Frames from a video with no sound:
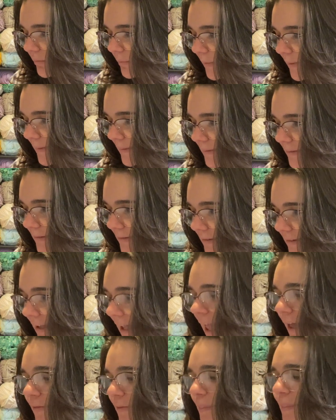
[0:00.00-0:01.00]
well,
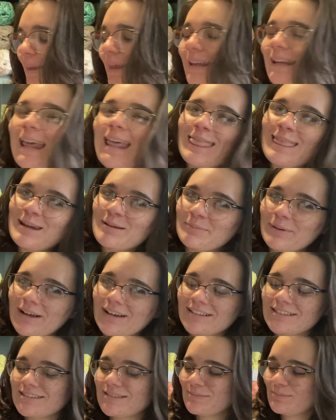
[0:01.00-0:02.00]
I have a bin and then a
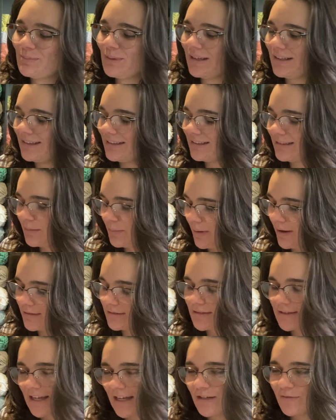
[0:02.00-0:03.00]
box, but the
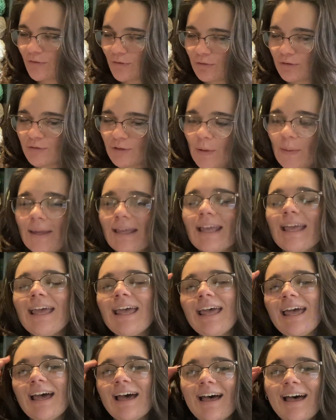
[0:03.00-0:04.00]
box is kind of overflowing.
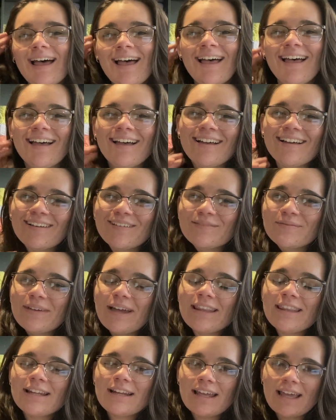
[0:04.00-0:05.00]
And
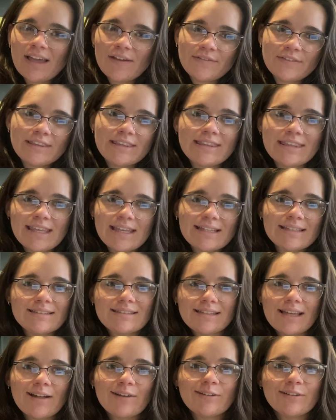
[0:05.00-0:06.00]
then I have things
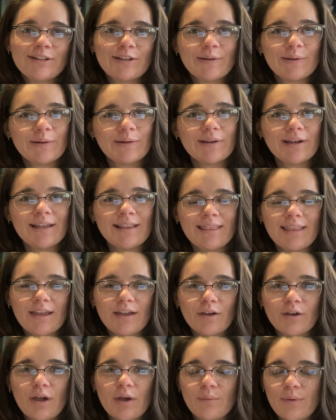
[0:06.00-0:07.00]
scattered here and
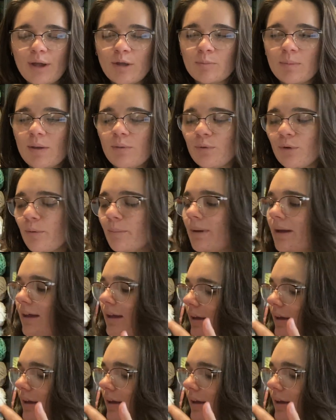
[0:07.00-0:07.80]
there around my room.